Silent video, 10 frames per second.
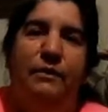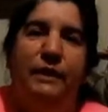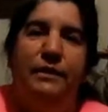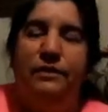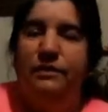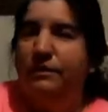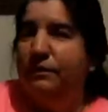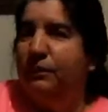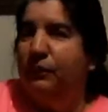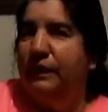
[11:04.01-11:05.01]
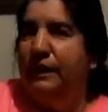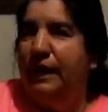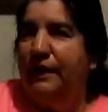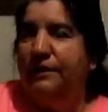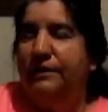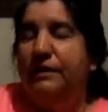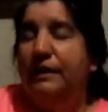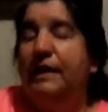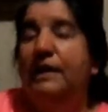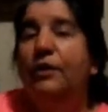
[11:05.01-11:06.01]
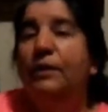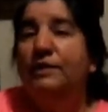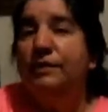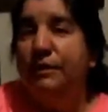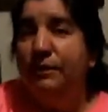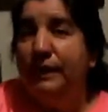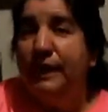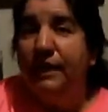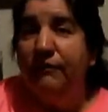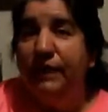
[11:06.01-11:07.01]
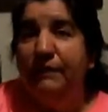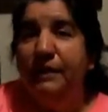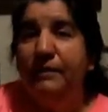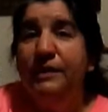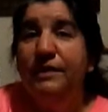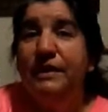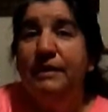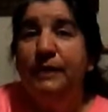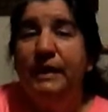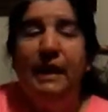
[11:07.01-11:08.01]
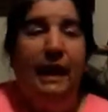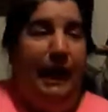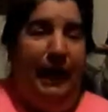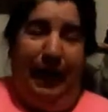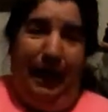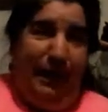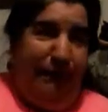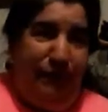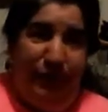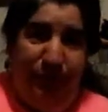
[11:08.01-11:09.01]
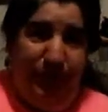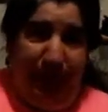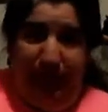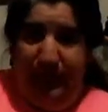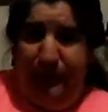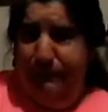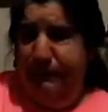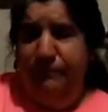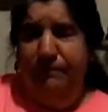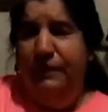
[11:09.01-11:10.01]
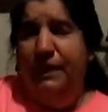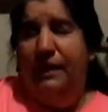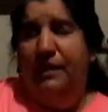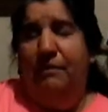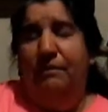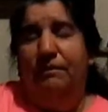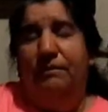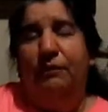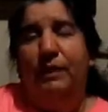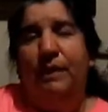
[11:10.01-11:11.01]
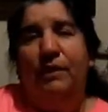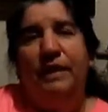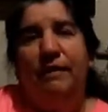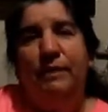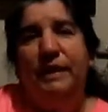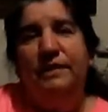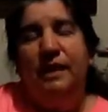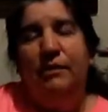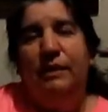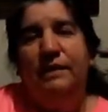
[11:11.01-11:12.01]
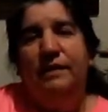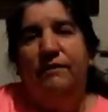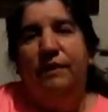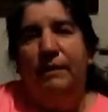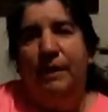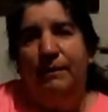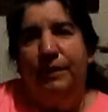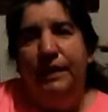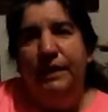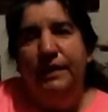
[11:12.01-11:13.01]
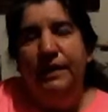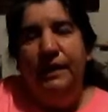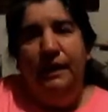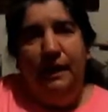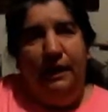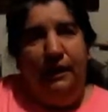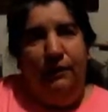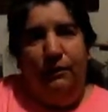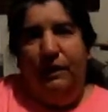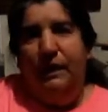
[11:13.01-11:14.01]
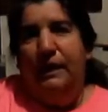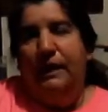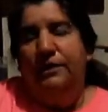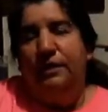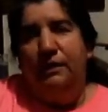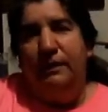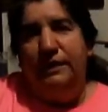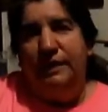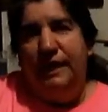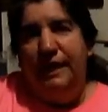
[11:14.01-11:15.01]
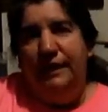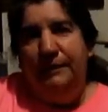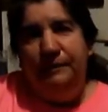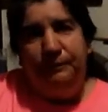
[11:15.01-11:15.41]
We just realized he always knew he had family in Mississippi. I never knew that I did. Um, we both have big settlements of them up there. Uh, we're going to get to Louisiana.